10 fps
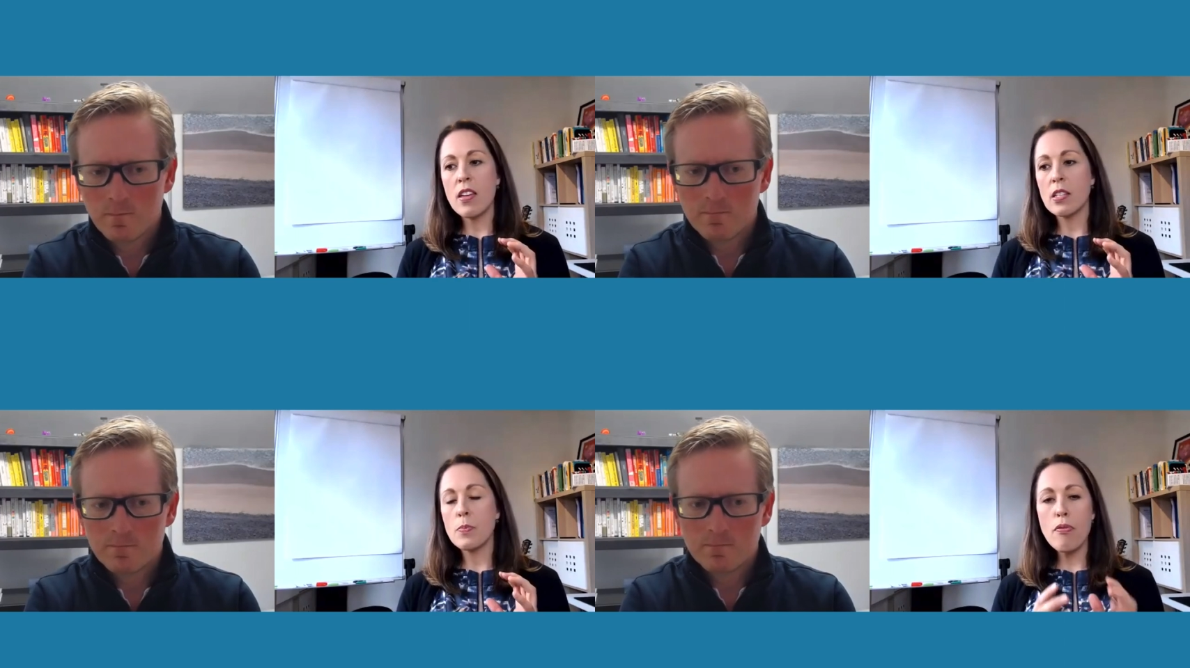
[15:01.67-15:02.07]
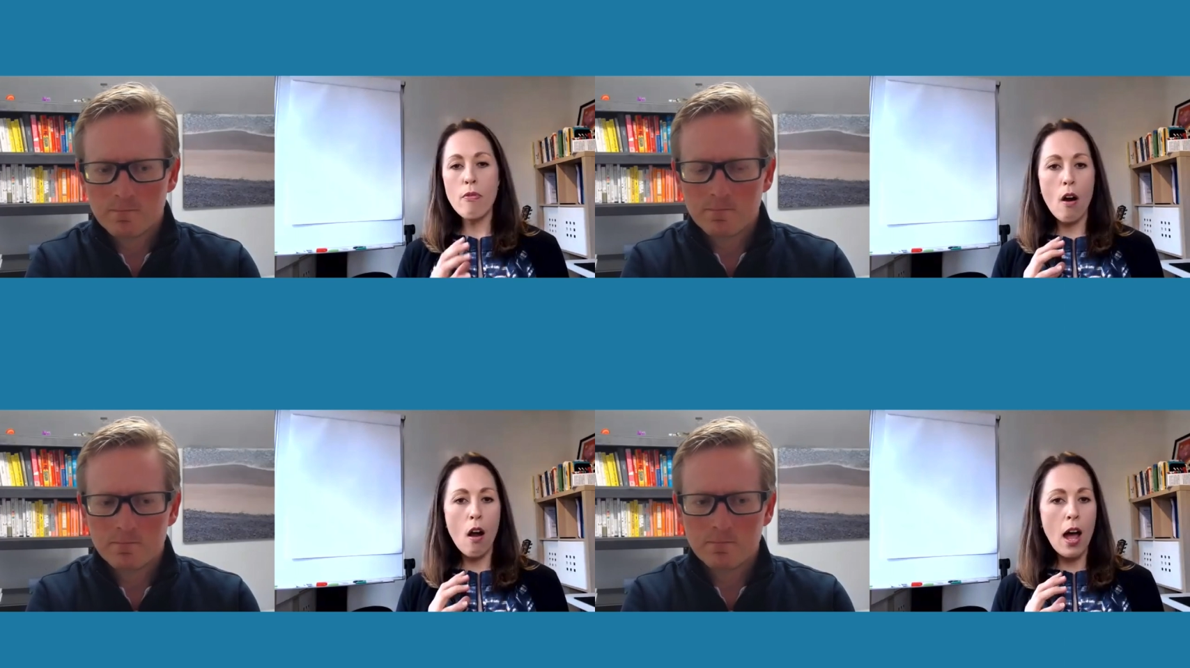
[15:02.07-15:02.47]
Speaker 1: this
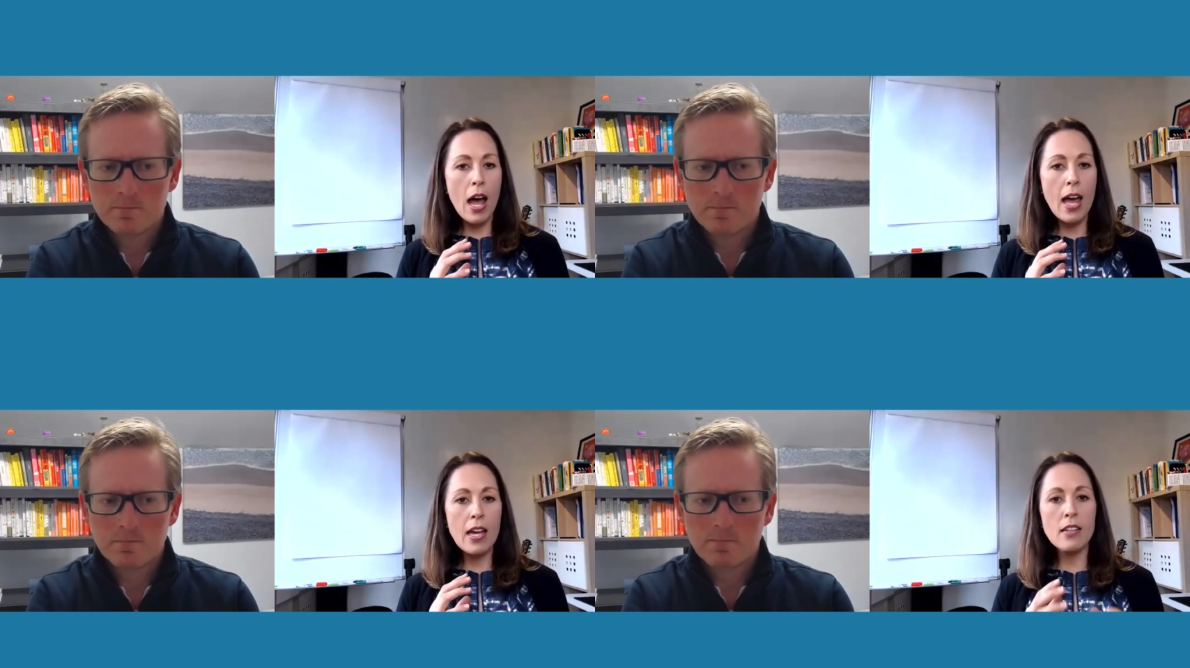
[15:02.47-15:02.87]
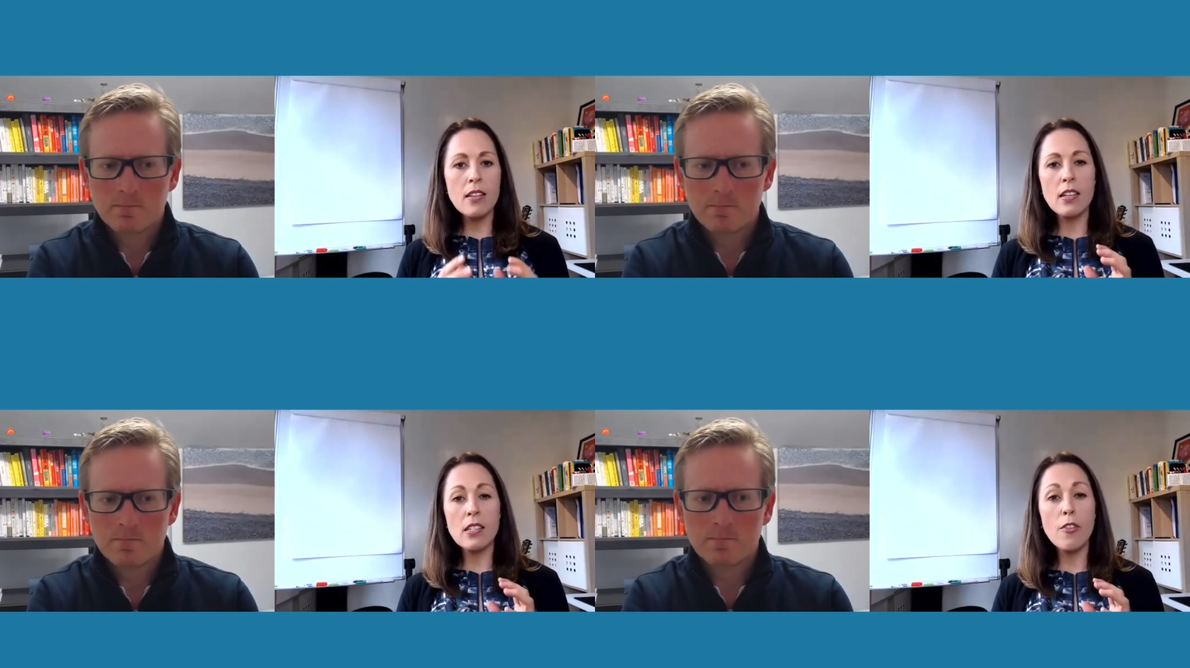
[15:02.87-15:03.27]
pride
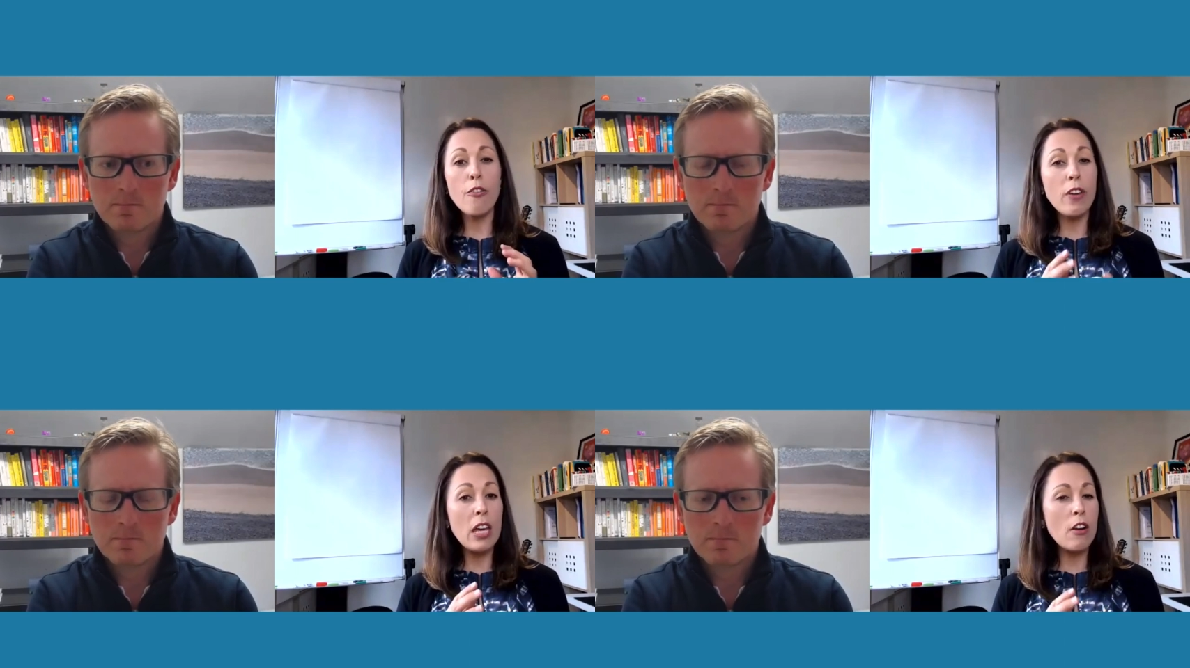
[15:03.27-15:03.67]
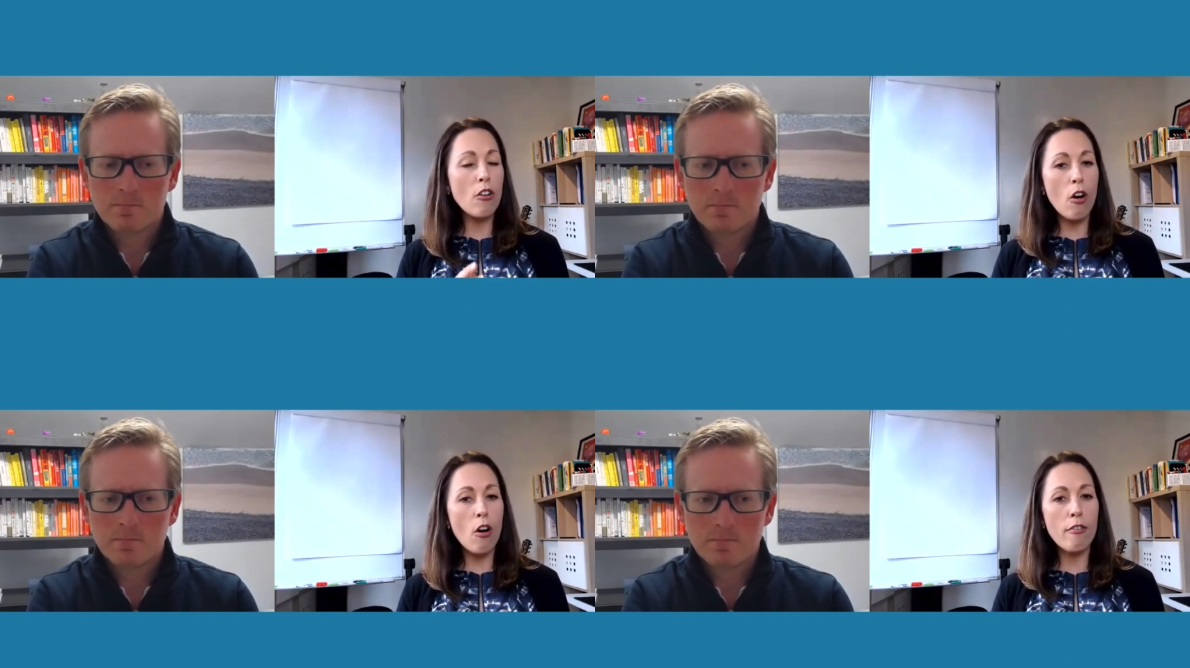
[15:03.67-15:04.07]
this fear
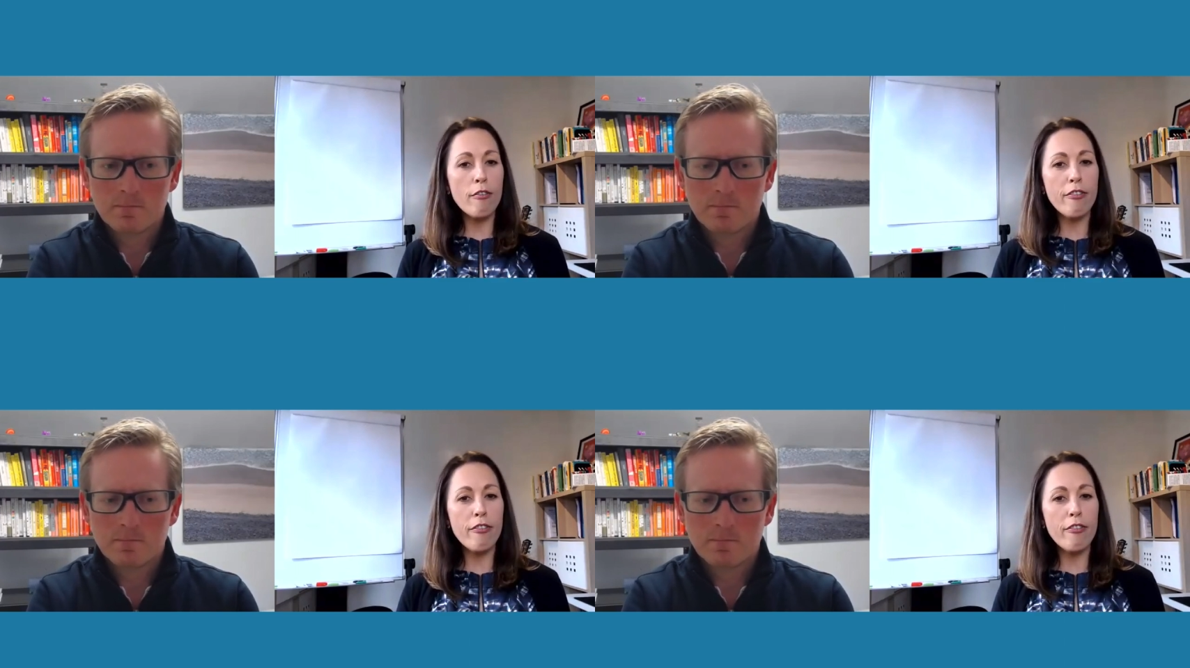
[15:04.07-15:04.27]
of